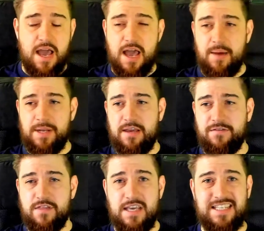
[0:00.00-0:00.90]
I
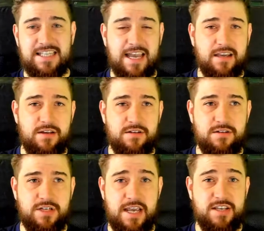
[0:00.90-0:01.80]
believe. The
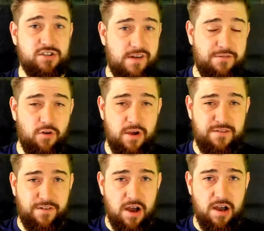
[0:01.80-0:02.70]
second is
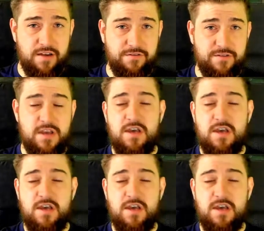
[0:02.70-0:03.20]
345.